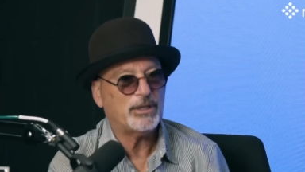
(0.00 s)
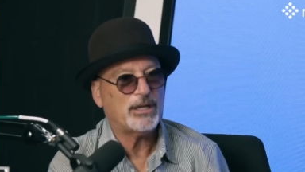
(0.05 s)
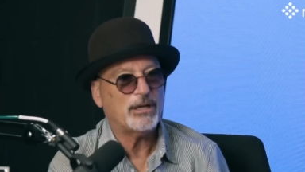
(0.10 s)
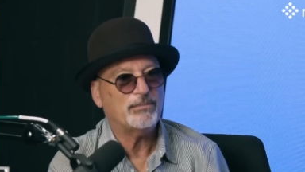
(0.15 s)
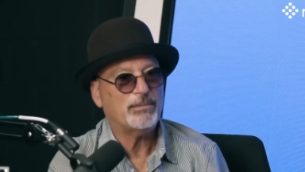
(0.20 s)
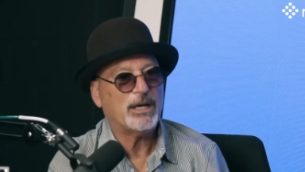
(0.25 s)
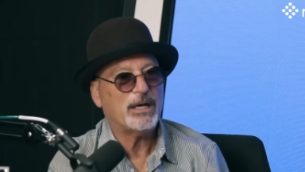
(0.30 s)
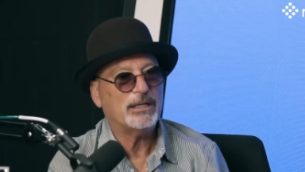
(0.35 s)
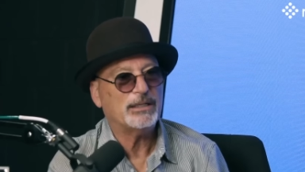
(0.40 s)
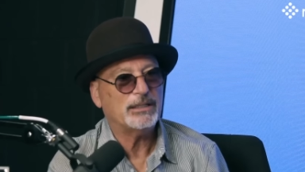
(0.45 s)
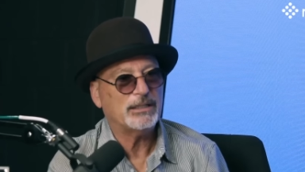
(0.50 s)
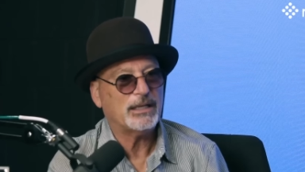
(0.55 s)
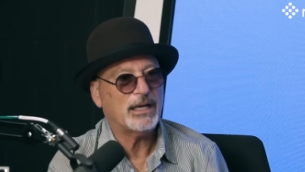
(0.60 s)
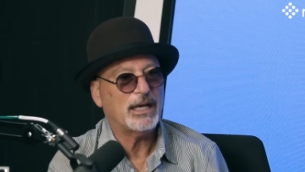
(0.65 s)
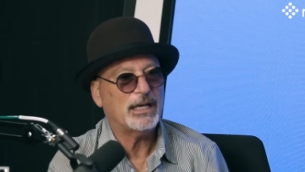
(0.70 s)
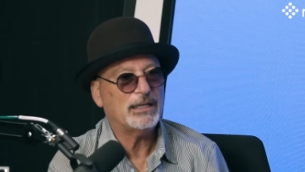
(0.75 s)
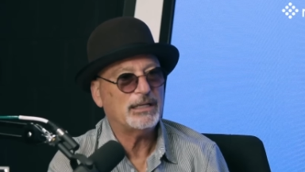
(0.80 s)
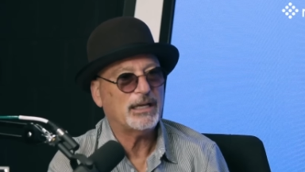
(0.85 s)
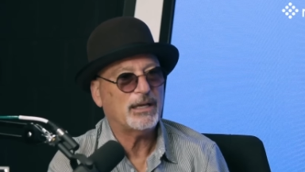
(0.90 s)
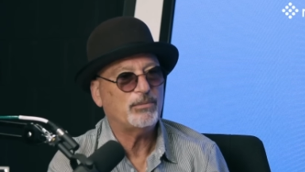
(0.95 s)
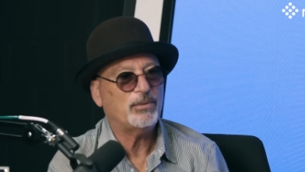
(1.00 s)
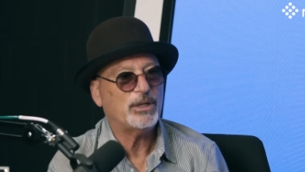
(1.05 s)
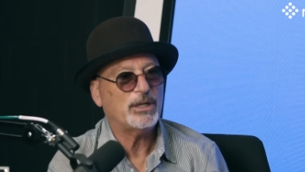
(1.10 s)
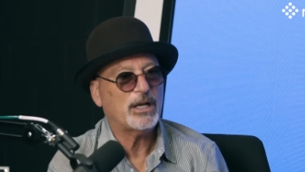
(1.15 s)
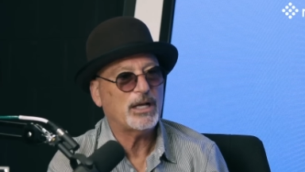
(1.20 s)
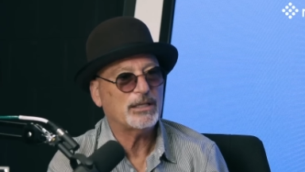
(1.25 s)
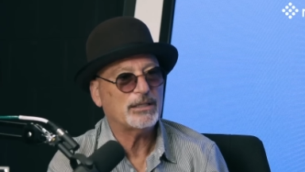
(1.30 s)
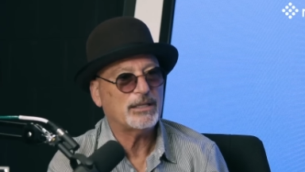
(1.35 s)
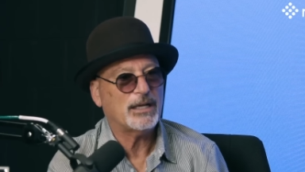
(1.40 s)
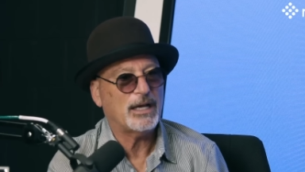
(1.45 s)
come untied and I would
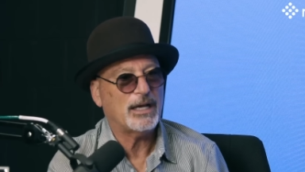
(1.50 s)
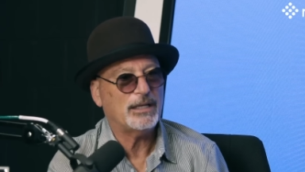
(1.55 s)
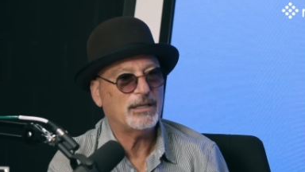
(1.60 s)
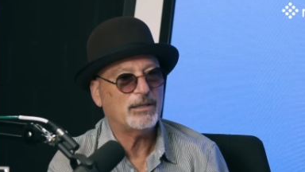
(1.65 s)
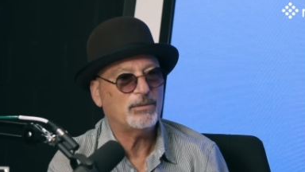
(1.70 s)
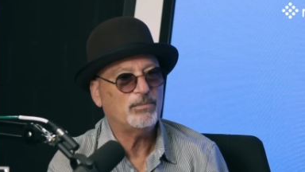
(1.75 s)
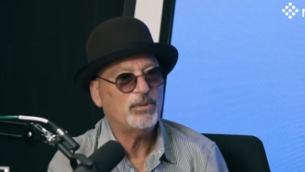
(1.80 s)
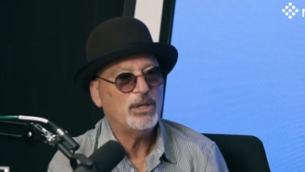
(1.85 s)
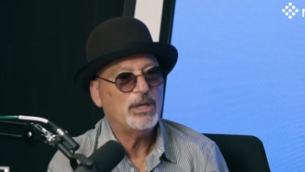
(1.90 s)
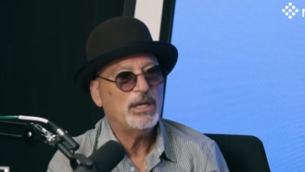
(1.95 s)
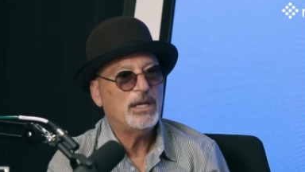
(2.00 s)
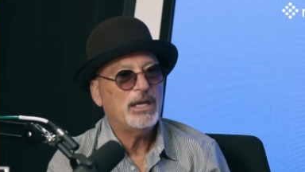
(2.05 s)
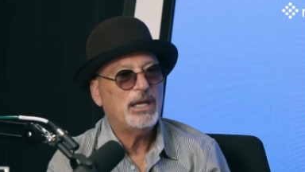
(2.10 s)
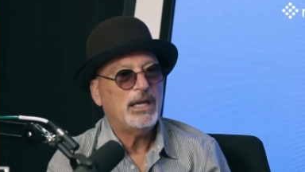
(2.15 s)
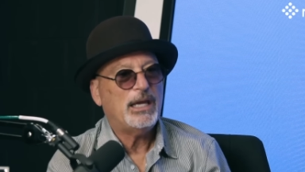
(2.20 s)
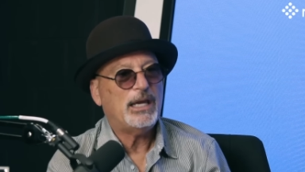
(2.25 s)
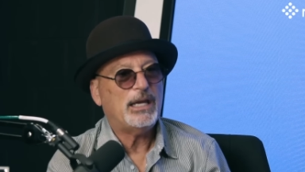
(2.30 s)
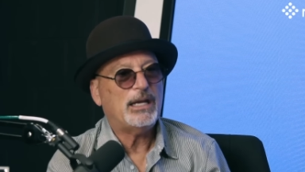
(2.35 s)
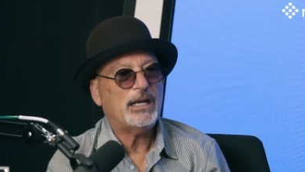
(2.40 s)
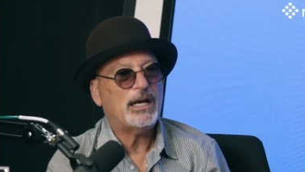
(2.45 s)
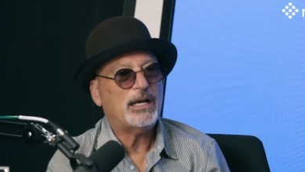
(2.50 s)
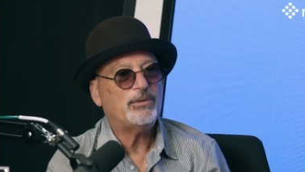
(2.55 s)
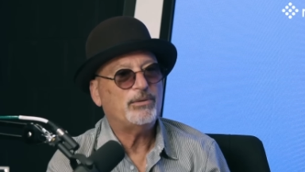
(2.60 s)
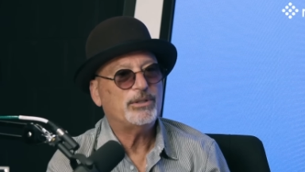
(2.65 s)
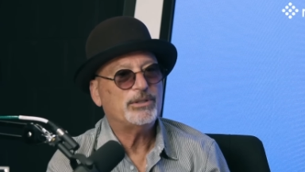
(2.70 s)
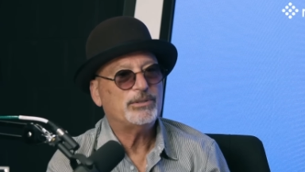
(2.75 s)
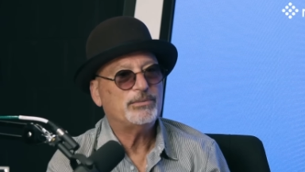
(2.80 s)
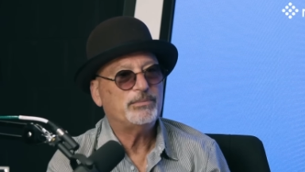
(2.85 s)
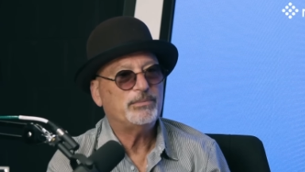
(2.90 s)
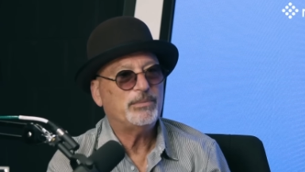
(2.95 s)
not tie them. And I
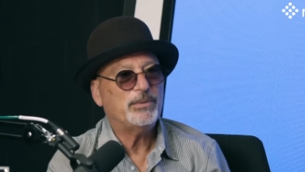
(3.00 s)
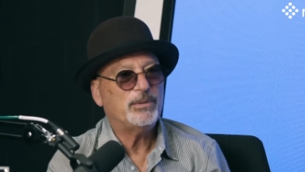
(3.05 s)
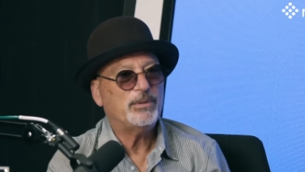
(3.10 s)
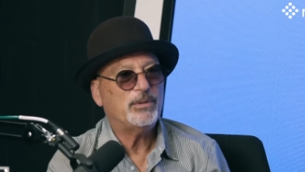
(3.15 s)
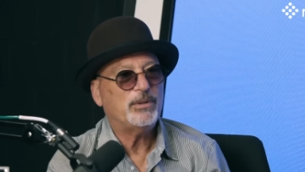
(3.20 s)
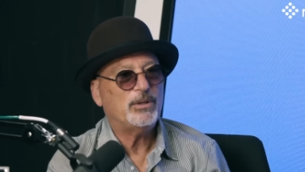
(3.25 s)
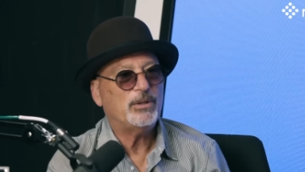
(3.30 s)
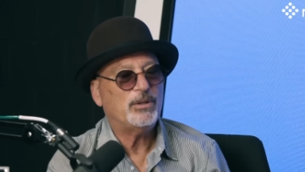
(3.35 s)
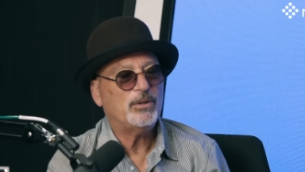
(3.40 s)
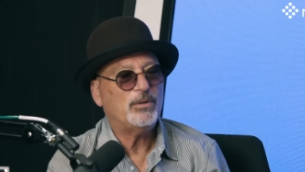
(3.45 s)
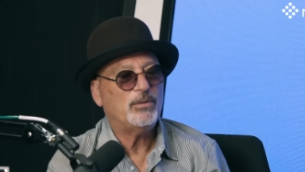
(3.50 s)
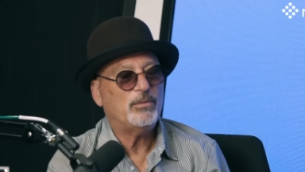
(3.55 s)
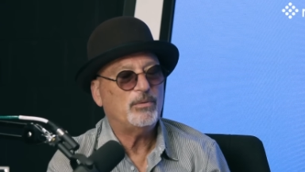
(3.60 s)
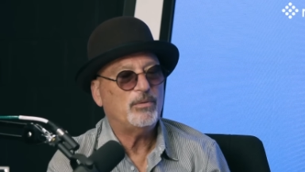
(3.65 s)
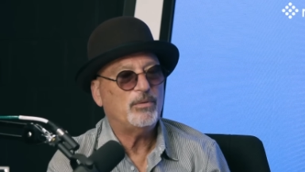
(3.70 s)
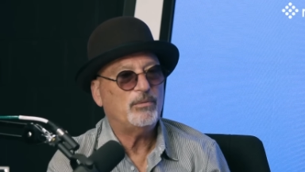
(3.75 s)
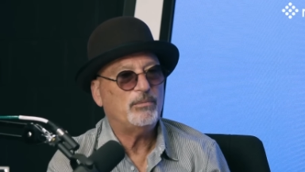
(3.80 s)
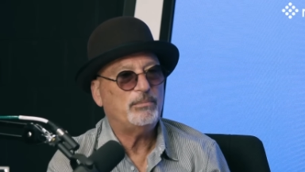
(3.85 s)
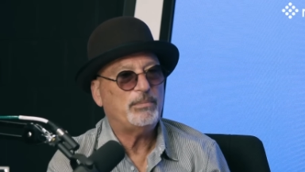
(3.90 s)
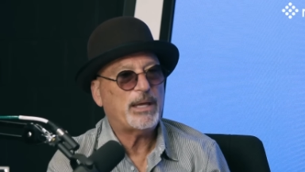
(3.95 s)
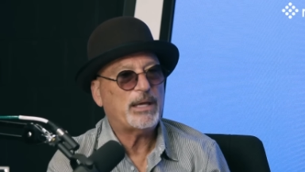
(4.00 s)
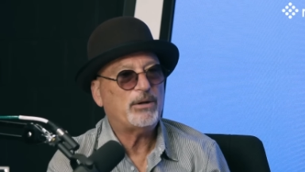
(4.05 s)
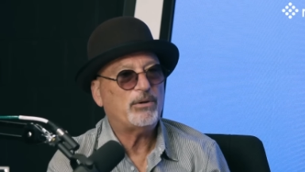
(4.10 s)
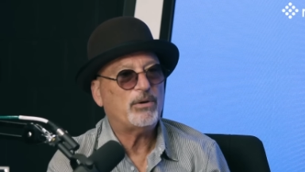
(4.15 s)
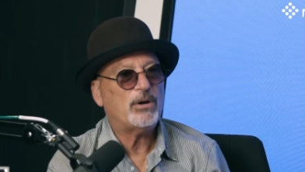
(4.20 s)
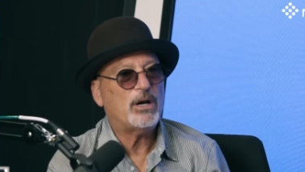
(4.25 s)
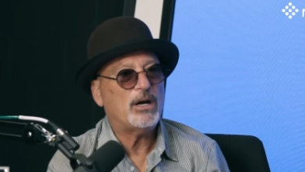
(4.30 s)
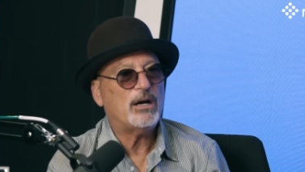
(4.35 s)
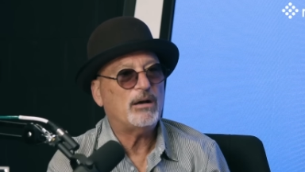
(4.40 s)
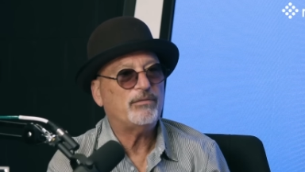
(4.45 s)
was
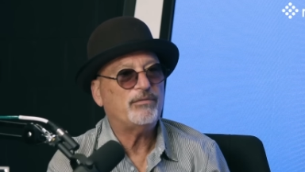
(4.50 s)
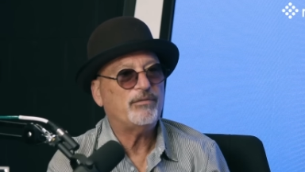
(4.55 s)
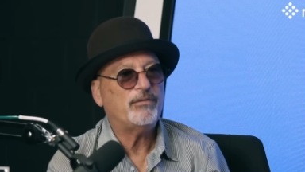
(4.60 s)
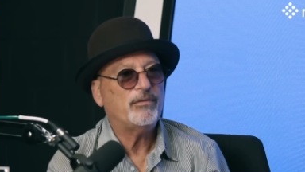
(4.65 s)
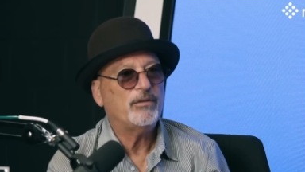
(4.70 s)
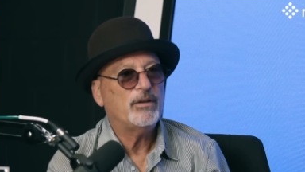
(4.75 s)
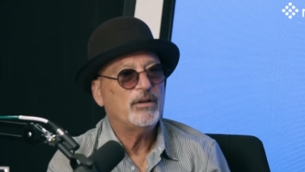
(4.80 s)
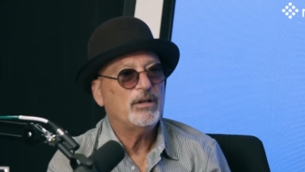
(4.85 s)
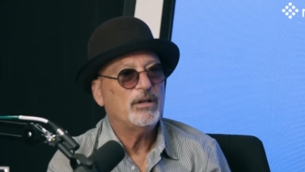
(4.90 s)
better off.